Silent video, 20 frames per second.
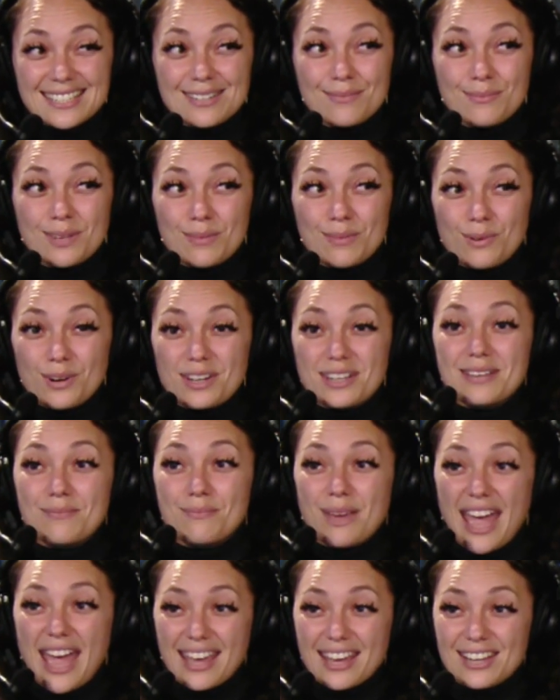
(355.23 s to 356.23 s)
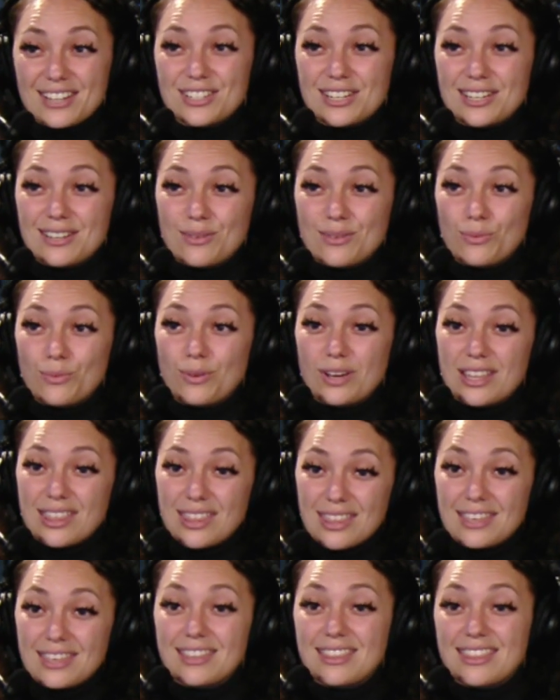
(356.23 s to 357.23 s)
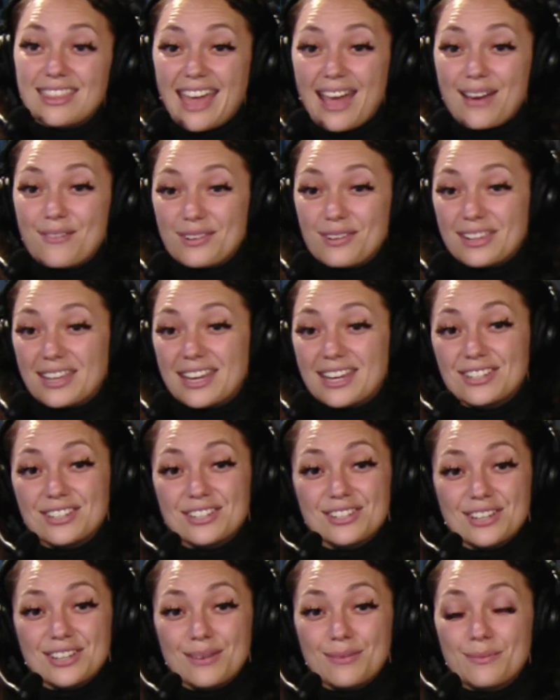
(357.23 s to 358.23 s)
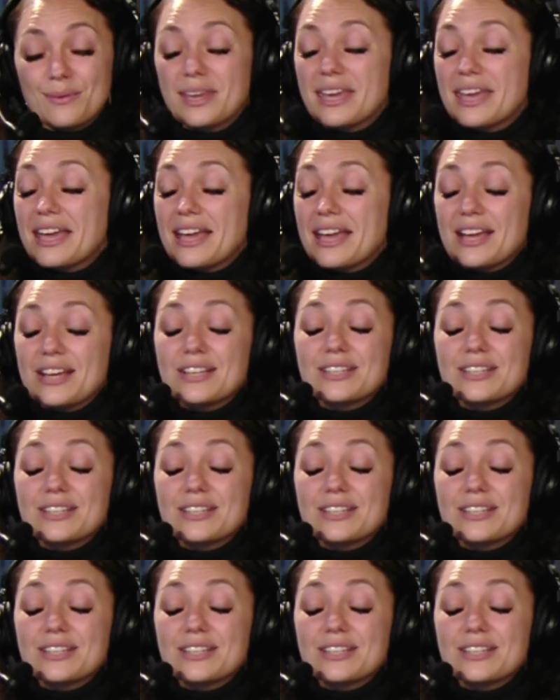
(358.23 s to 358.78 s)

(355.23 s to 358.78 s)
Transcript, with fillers: to be bringing baggage in with that relationship. Yes.